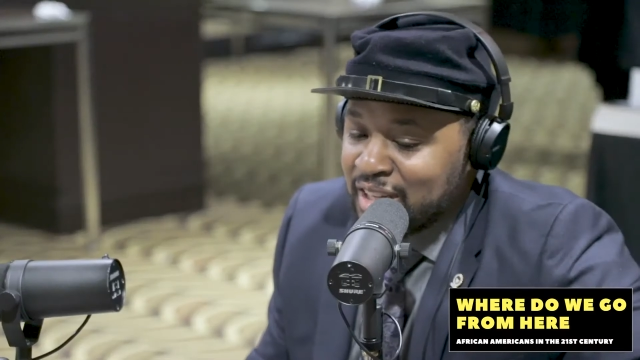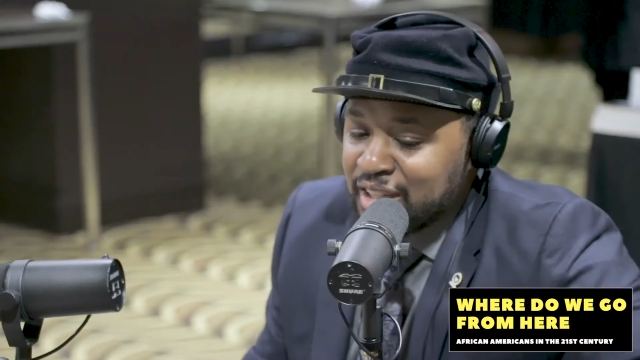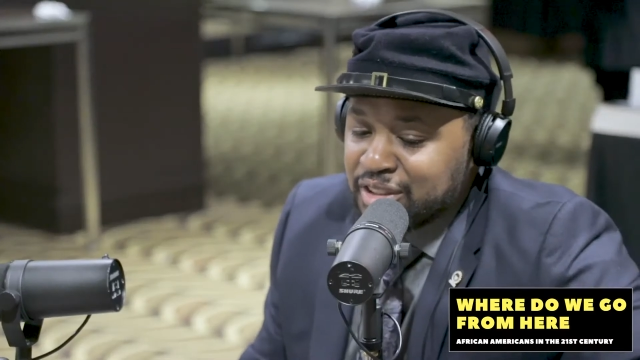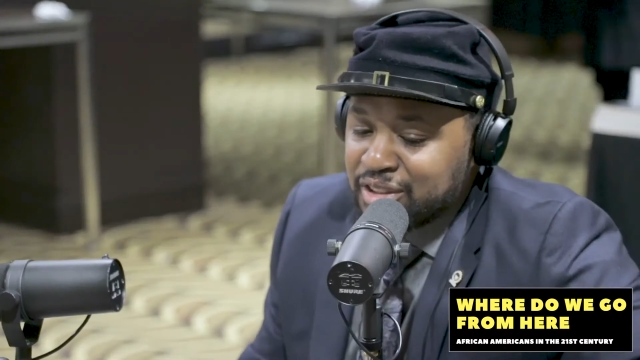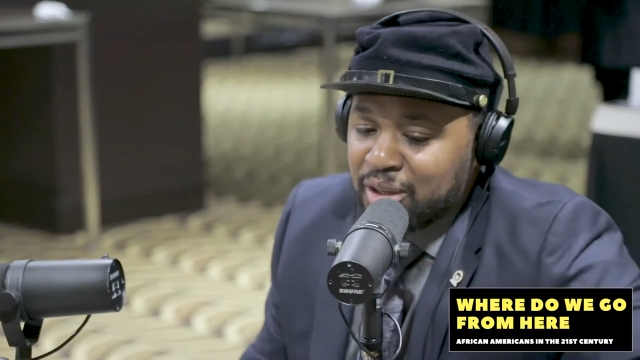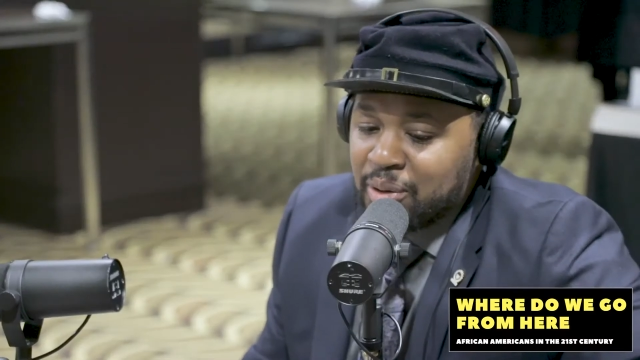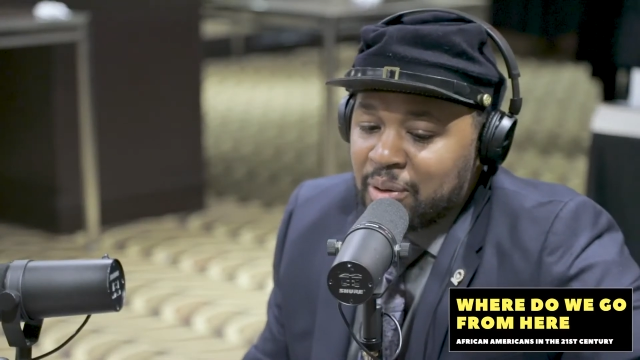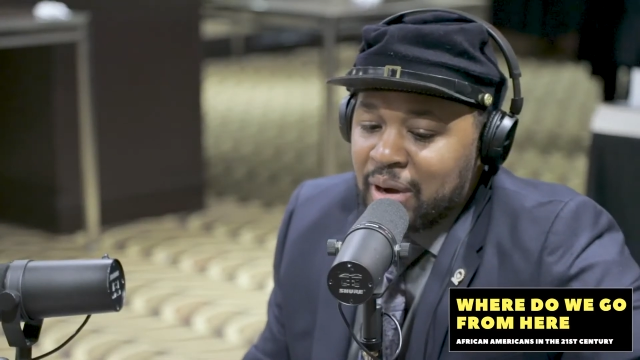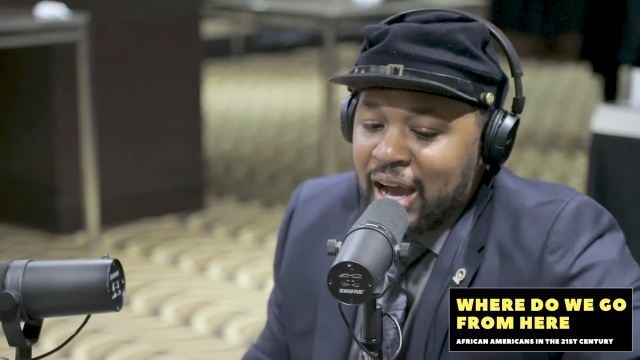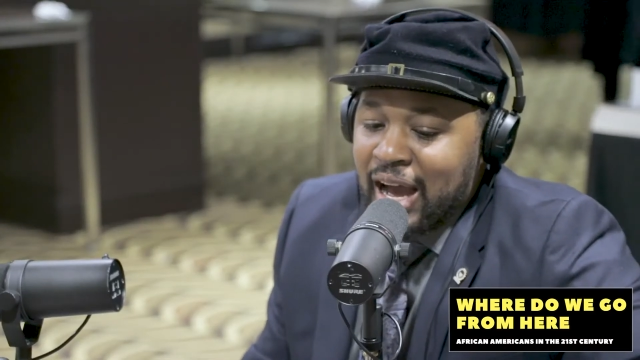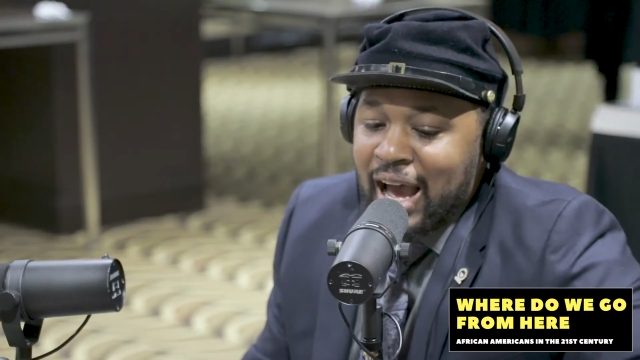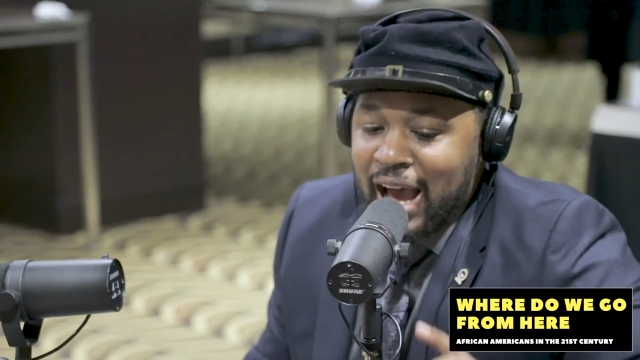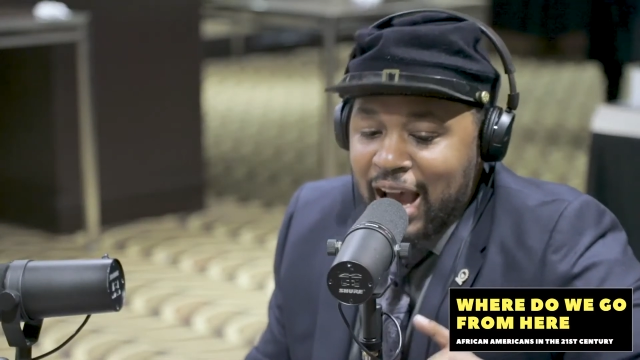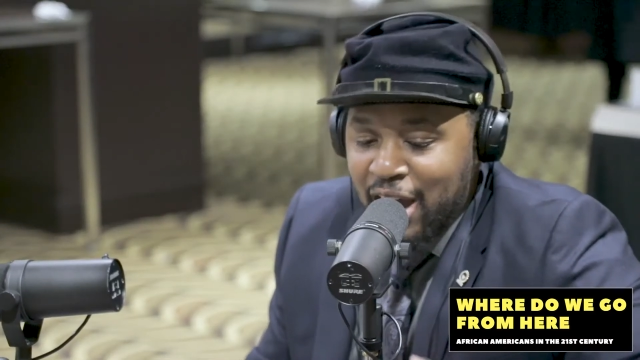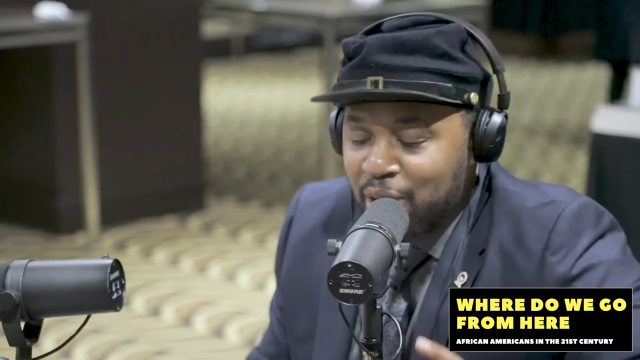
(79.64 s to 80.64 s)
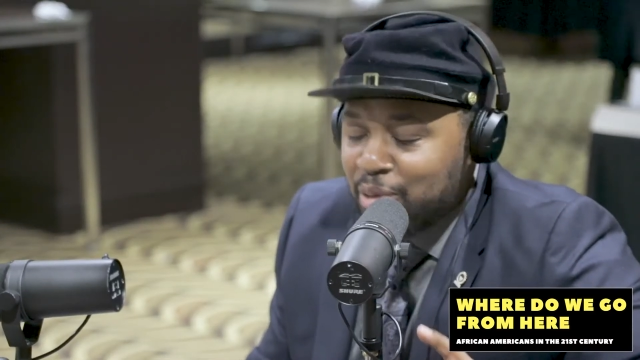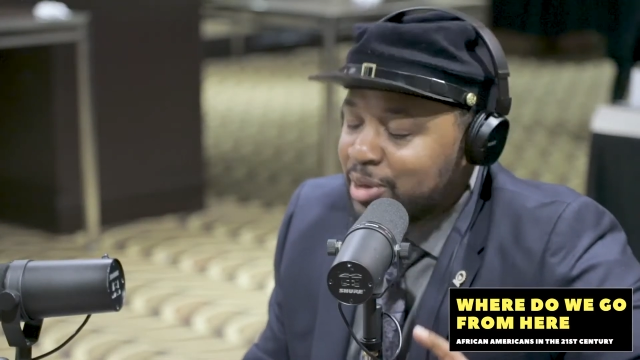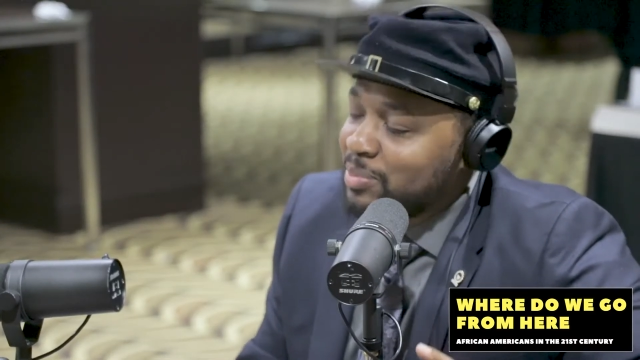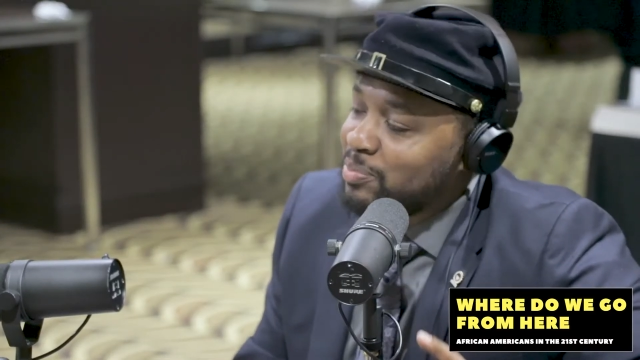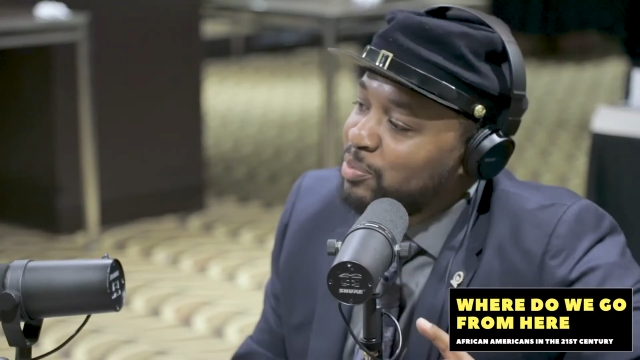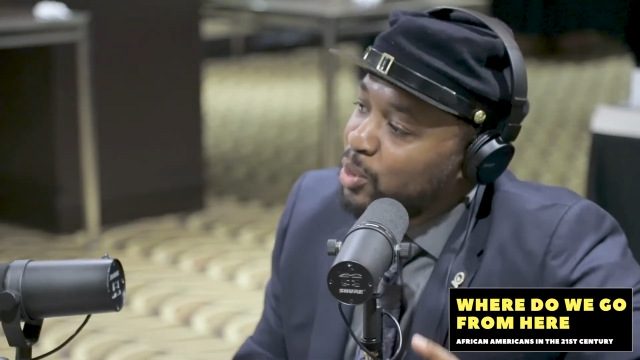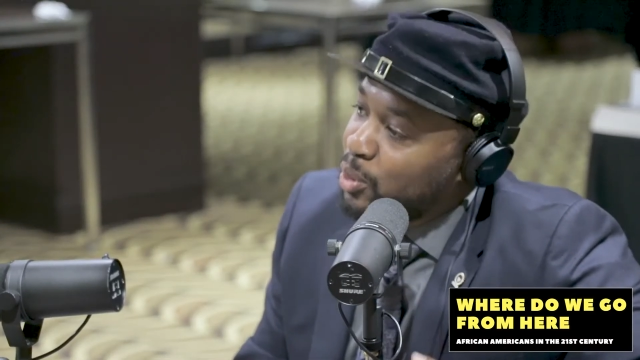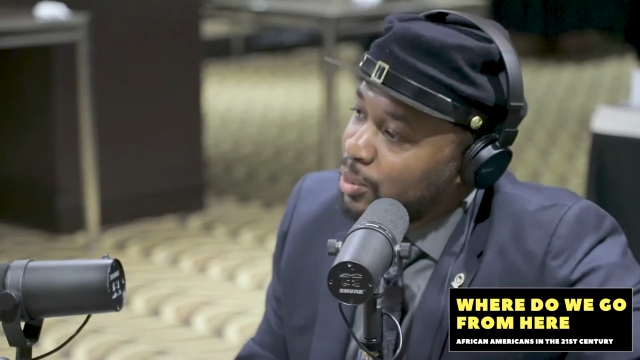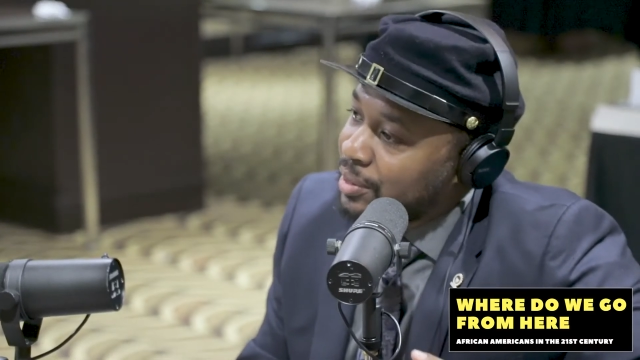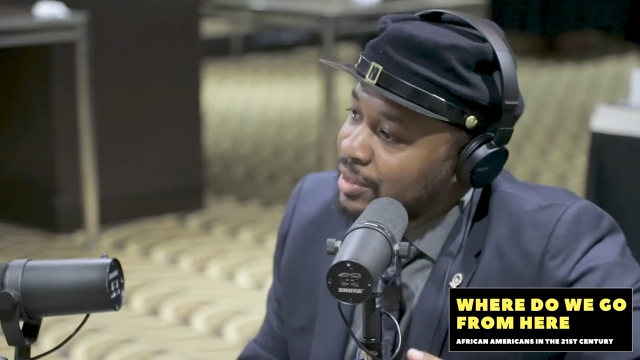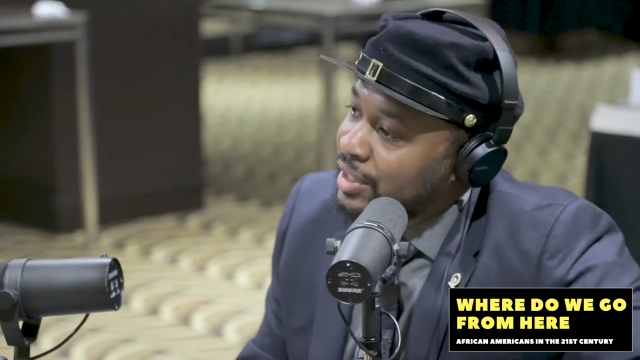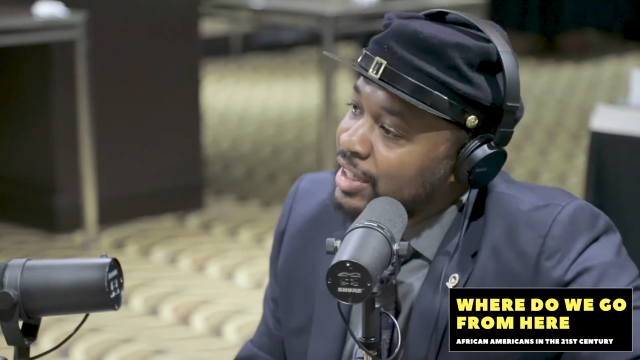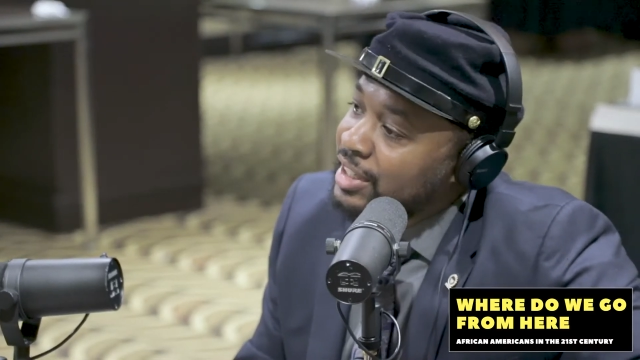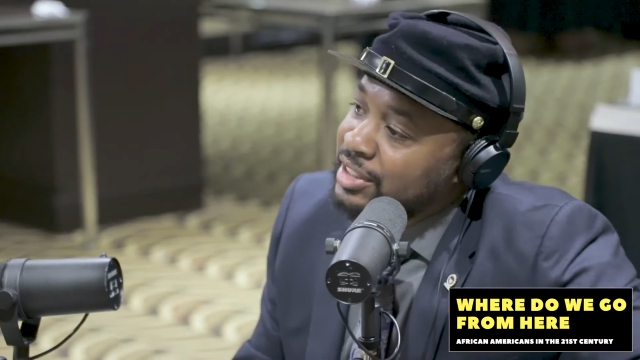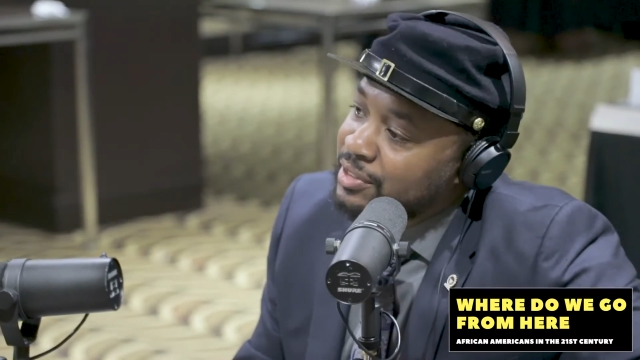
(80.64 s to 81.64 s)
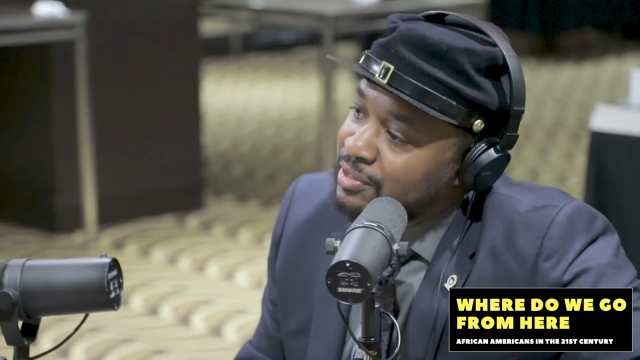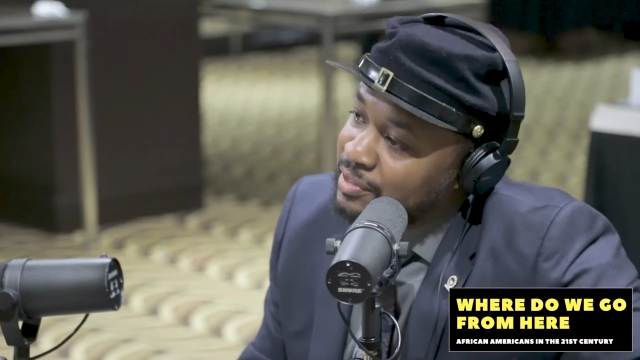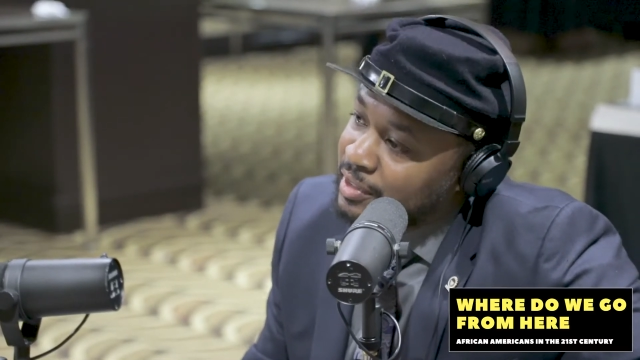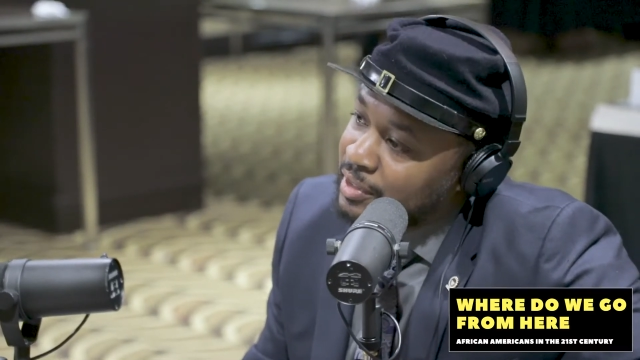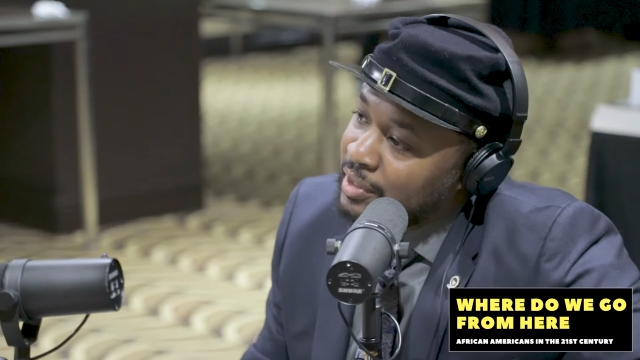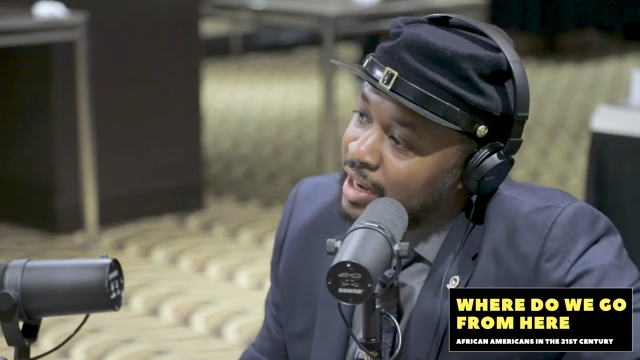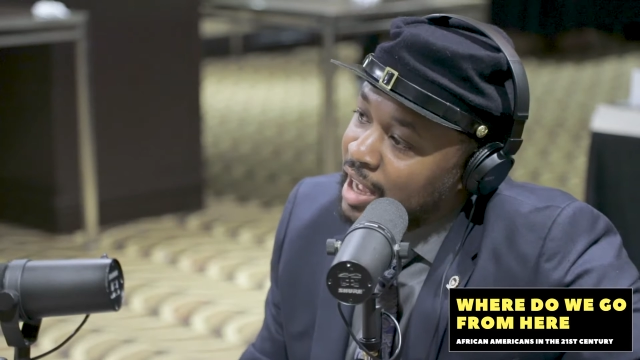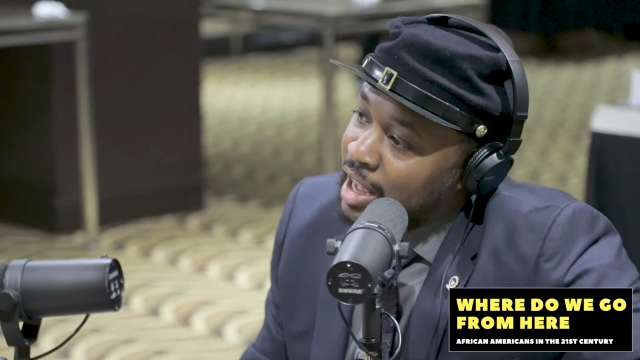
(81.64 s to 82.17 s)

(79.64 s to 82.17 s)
So, how important is it for